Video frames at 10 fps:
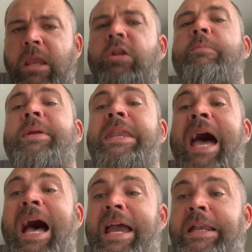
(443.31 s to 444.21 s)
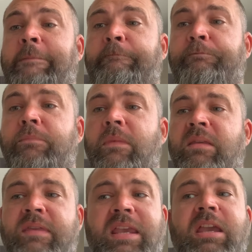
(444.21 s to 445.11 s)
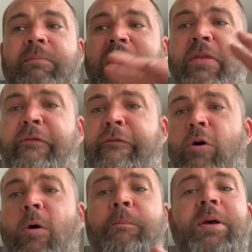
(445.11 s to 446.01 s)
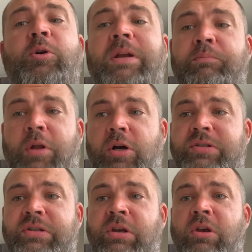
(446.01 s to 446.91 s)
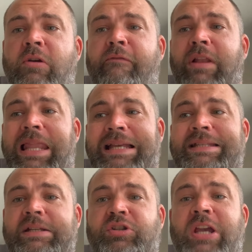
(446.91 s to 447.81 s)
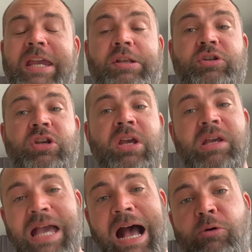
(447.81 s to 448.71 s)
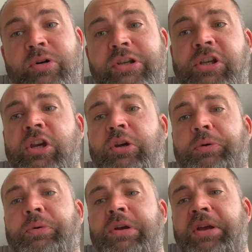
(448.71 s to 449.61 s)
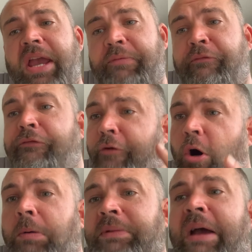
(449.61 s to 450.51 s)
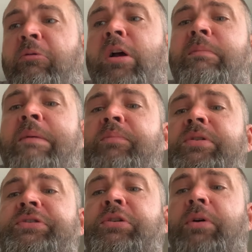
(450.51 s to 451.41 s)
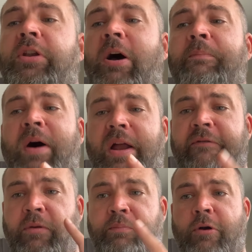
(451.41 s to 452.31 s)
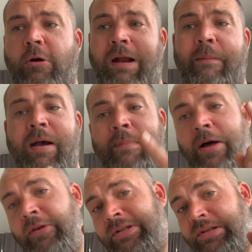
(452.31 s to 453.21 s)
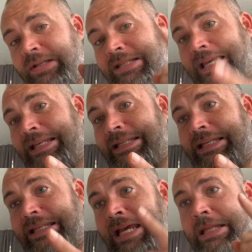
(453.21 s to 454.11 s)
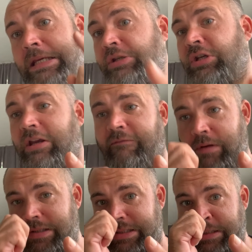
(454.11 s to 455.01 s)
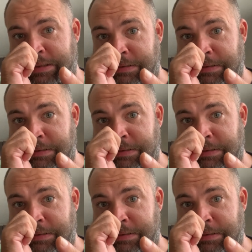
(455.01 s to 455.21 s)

Number 9, thinking about the 4 building blocks for lasting change. How will you inform network members who are not part of the program about the successes and the achievements?